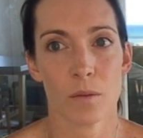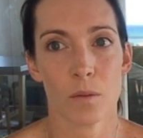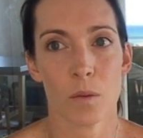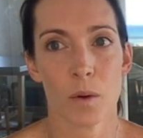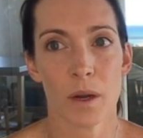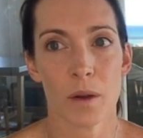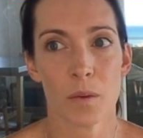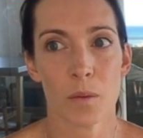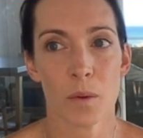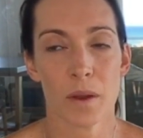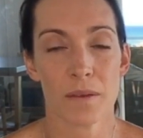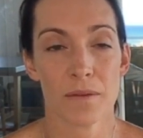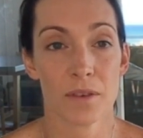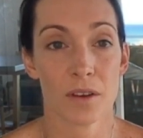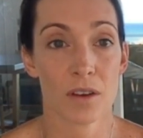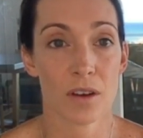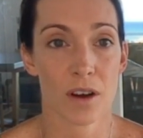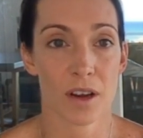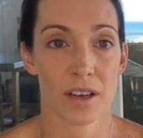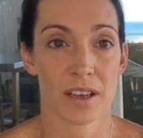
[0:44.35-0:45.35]
When
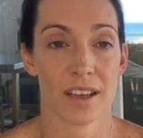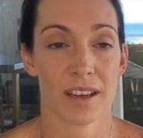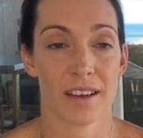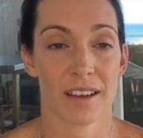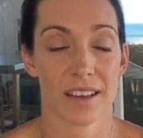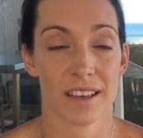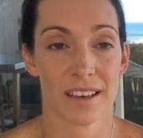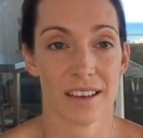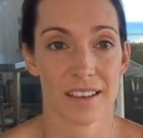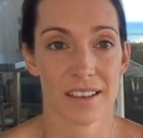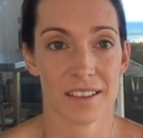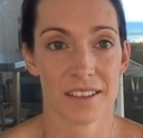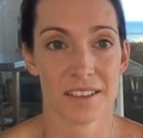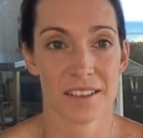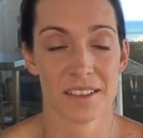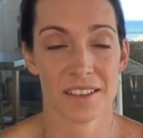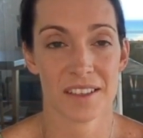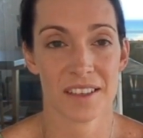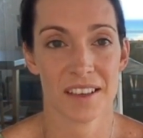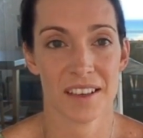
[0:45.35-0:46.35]
we've got here, it
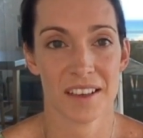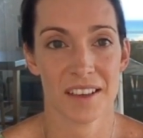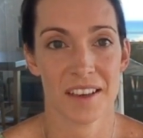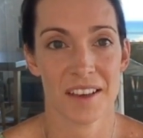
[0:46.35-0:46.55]
has